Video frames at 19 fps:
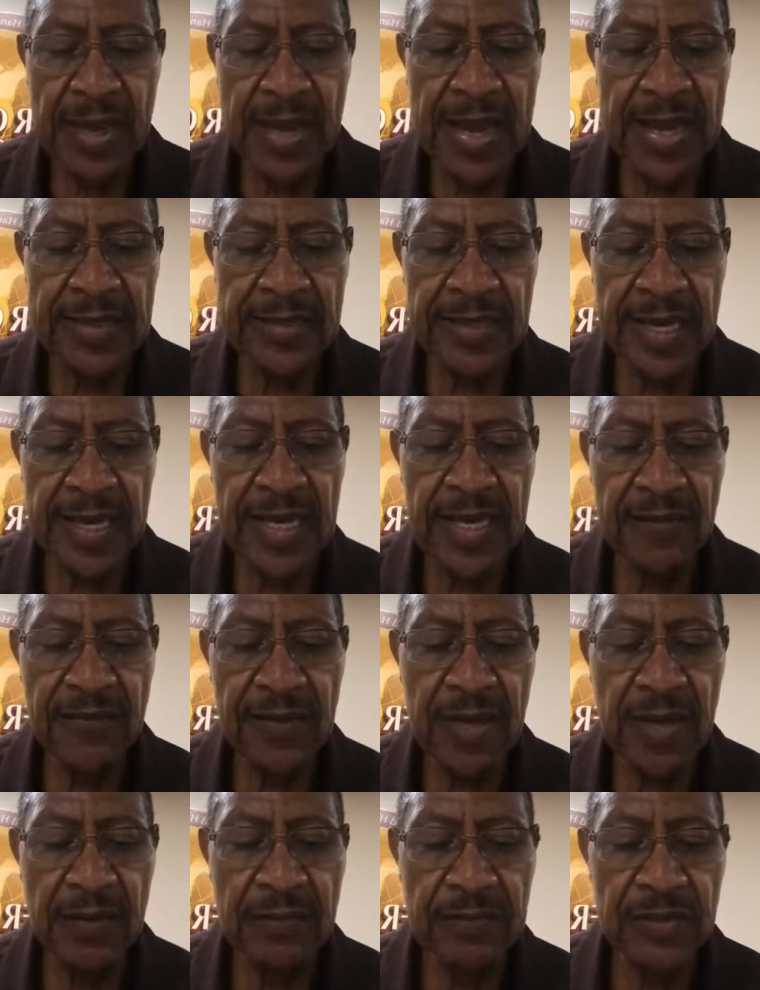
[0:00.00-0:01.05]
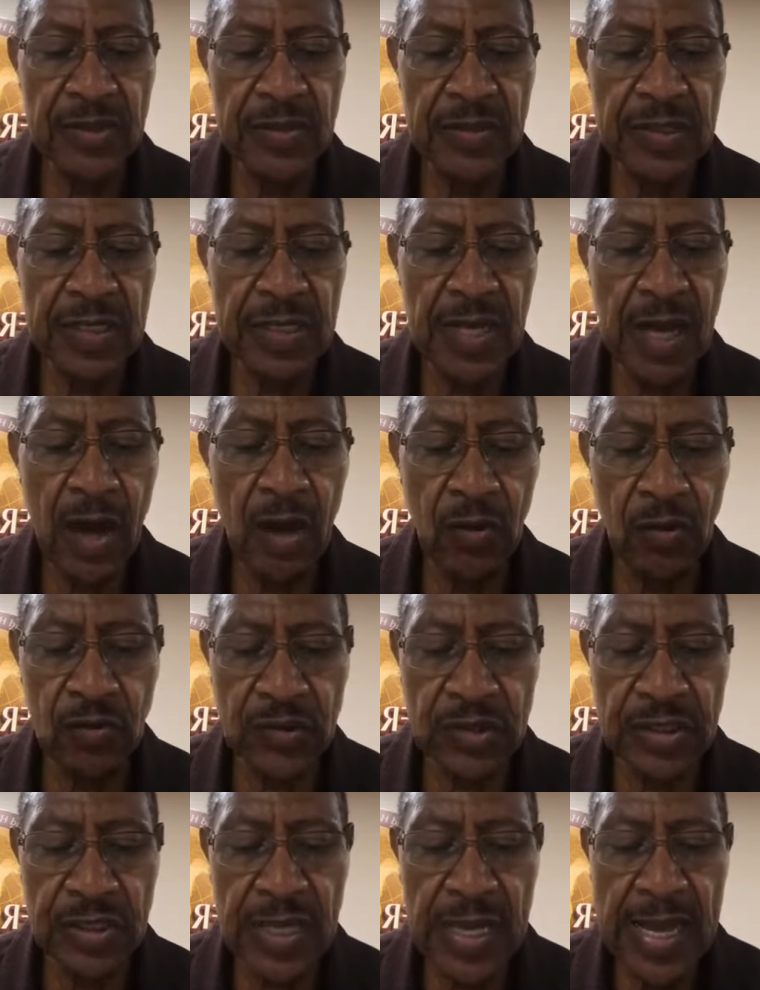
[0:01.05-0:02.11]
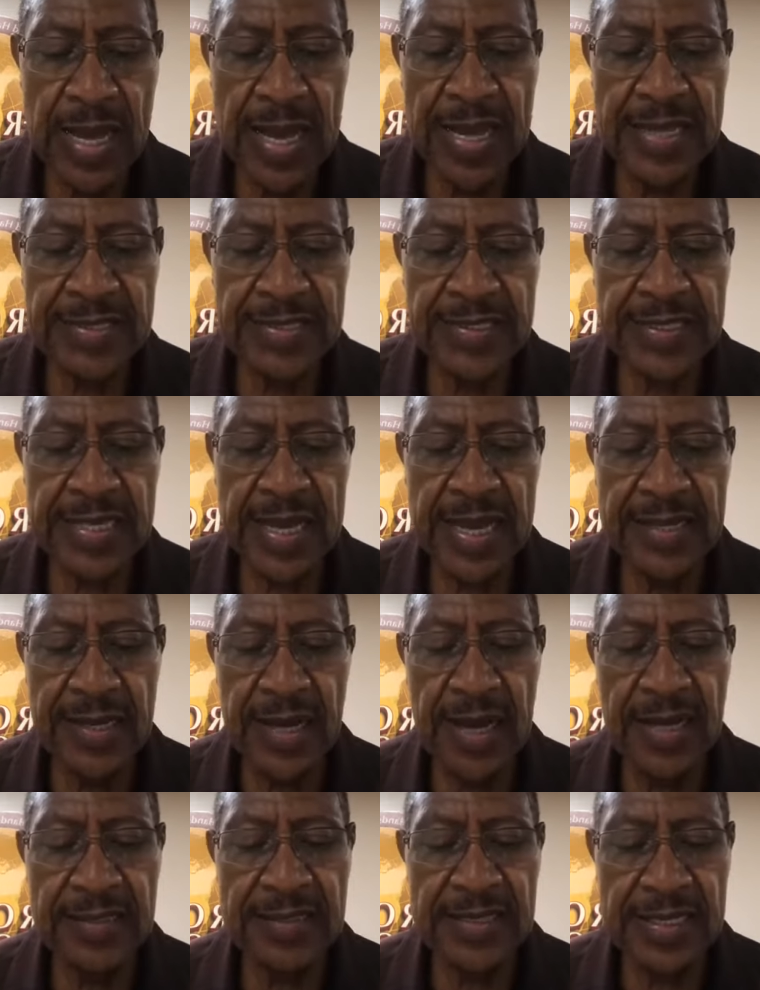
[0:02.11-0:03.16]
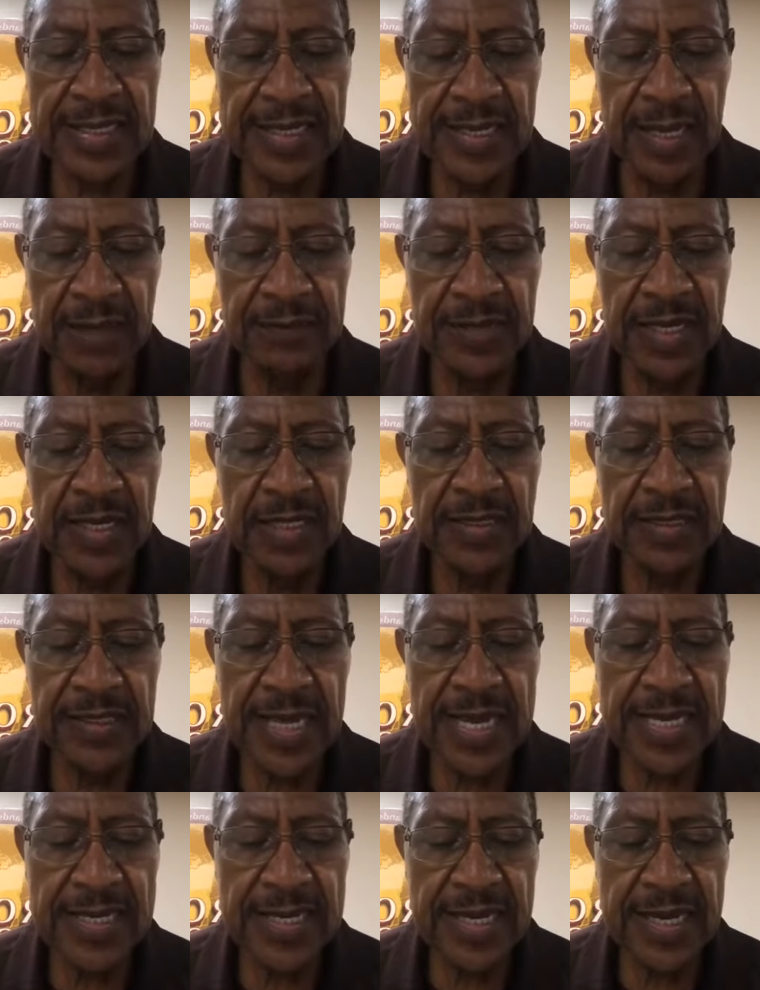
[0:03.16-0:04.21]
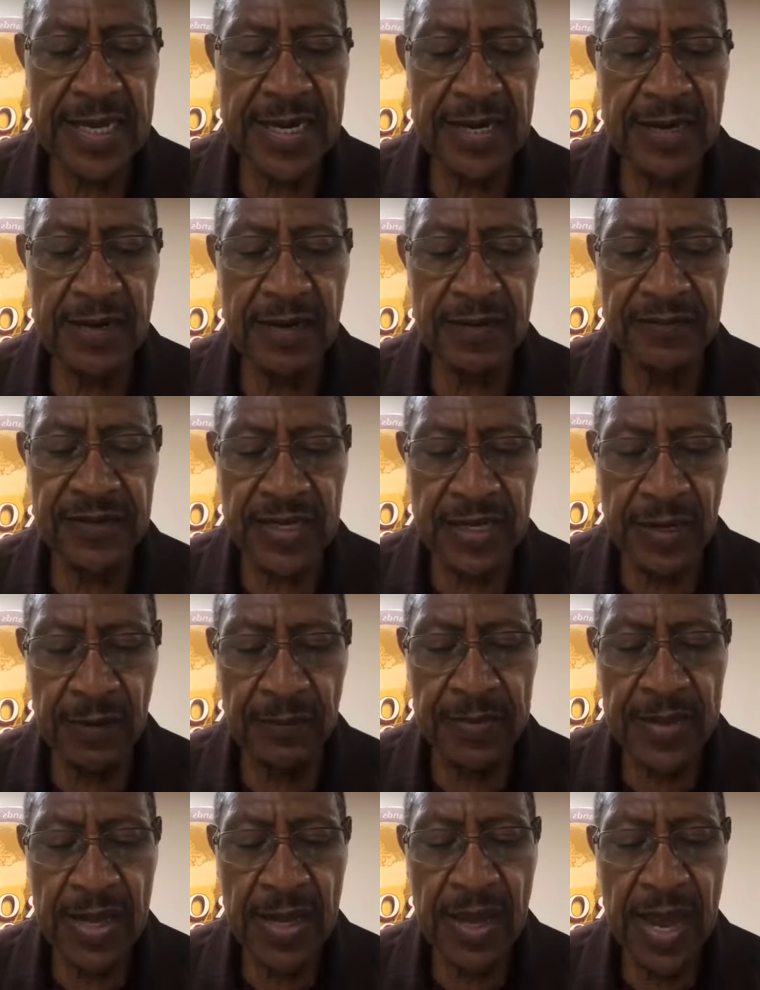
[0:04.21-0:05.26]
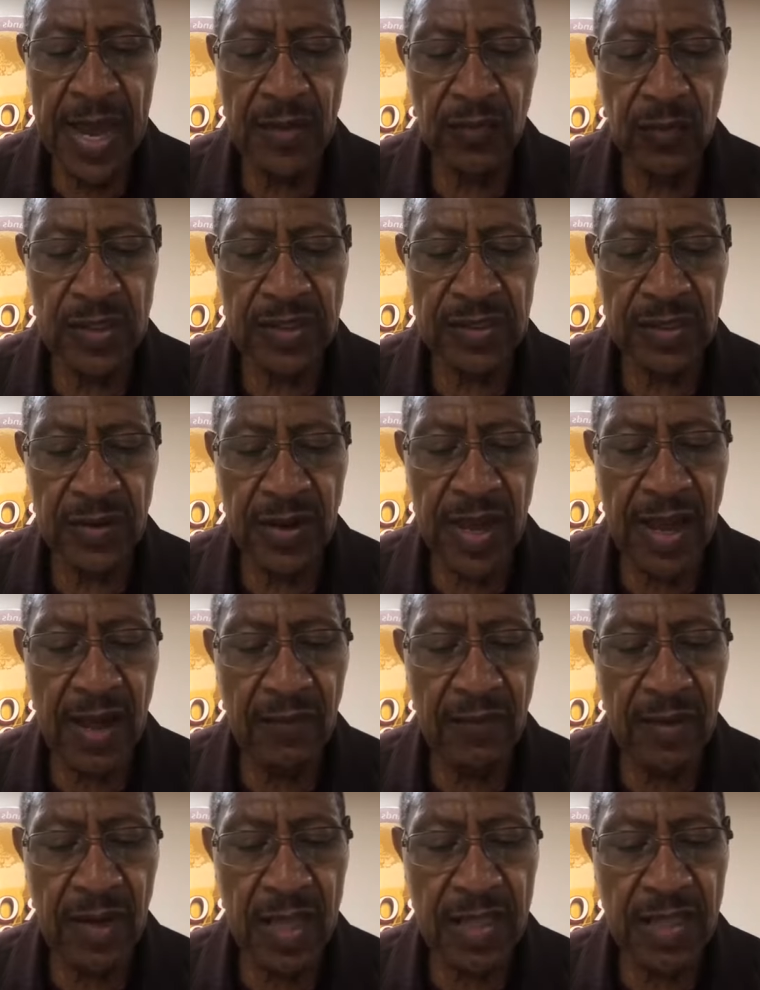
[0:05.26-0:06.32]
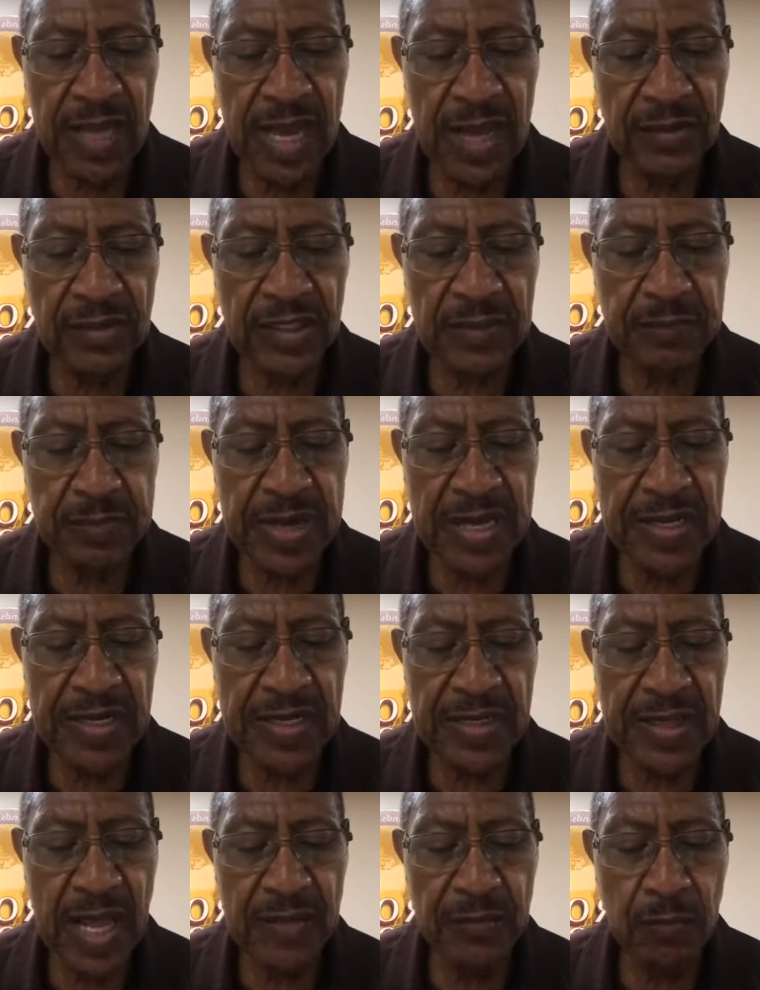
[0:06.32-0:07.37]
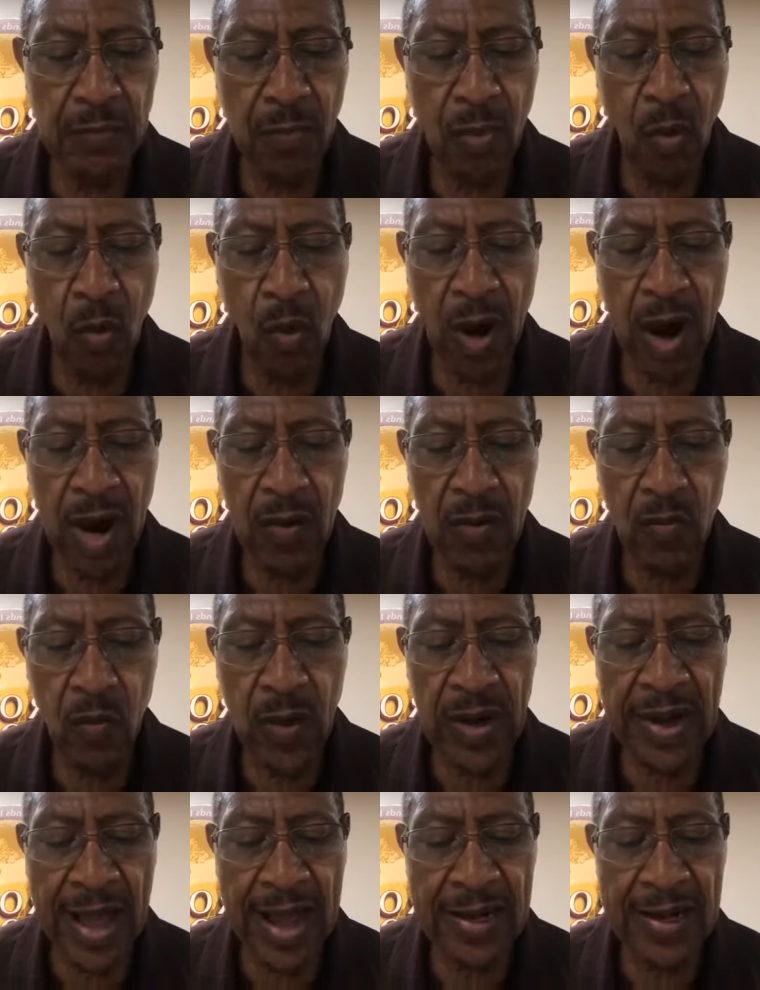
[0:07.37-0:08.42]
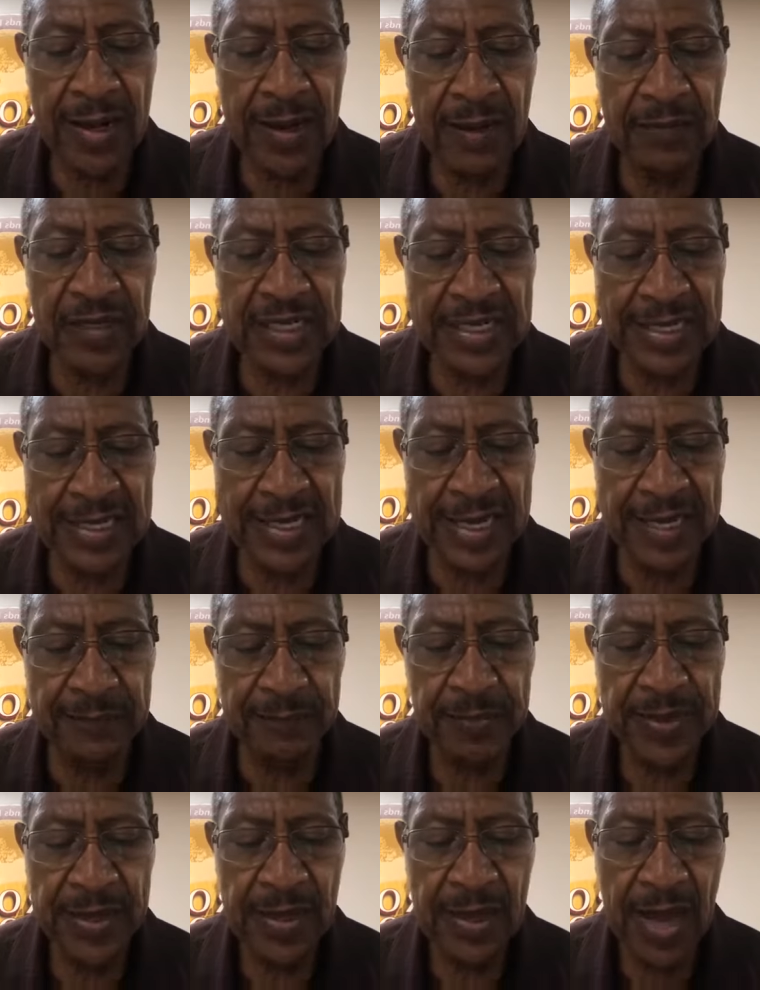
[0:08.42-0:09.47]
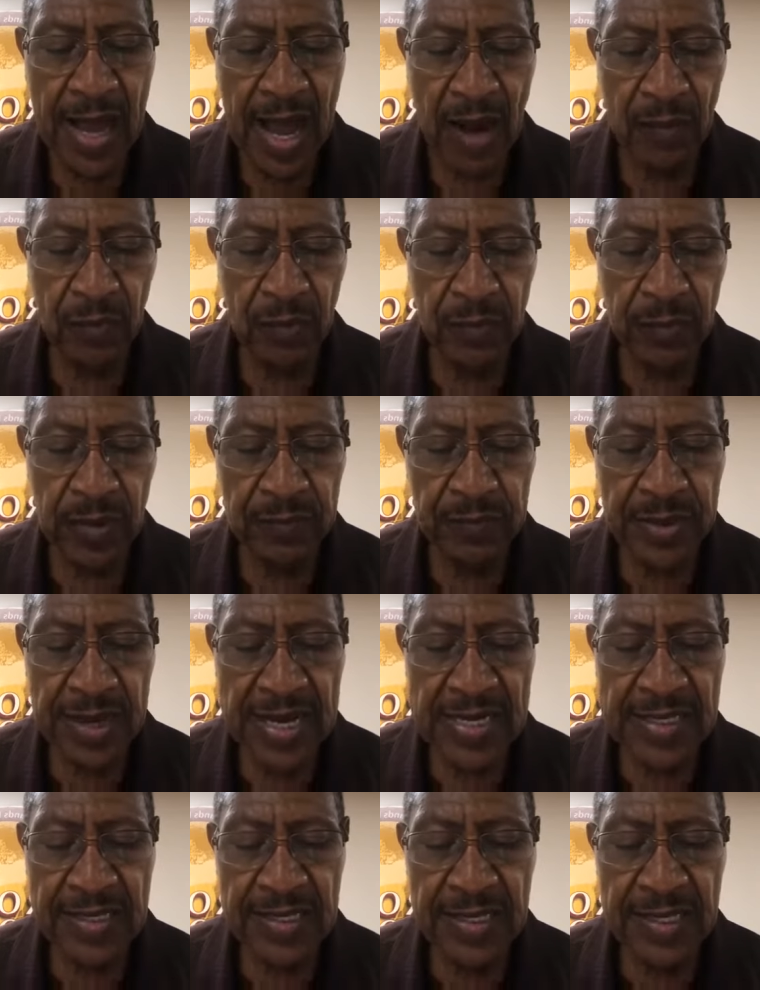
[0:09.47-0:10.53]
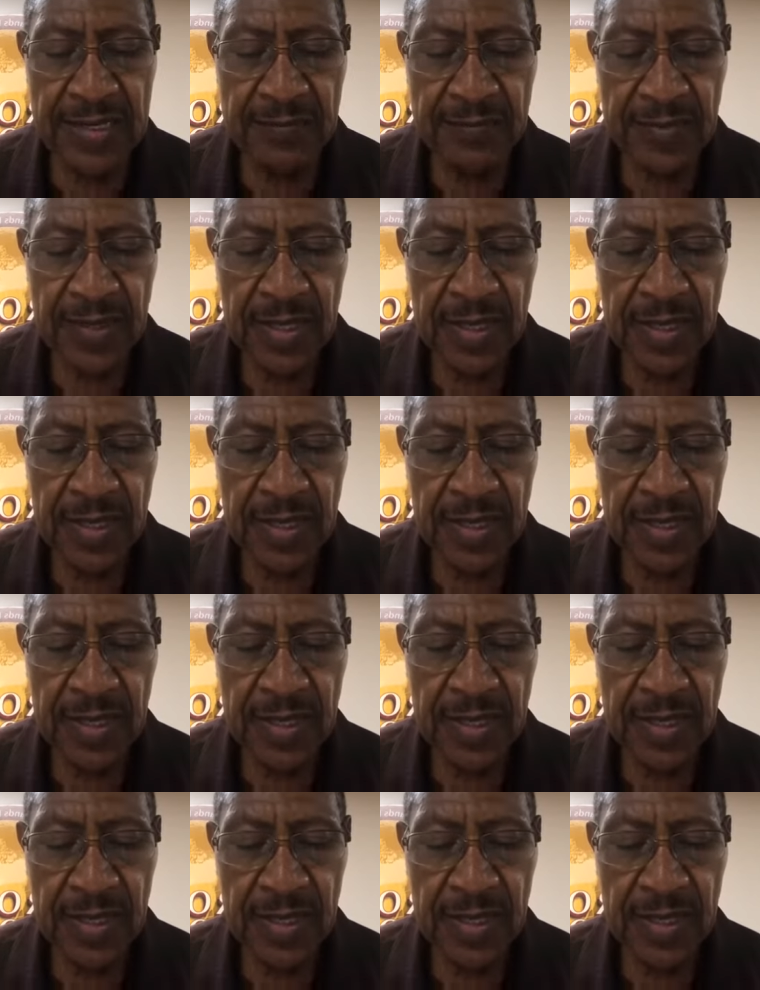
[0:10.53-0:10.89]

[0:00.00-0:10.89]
and gave him to the host, and said unto him, take care of him, and whatsoever thou spendest more, when I come again, I will repay thee.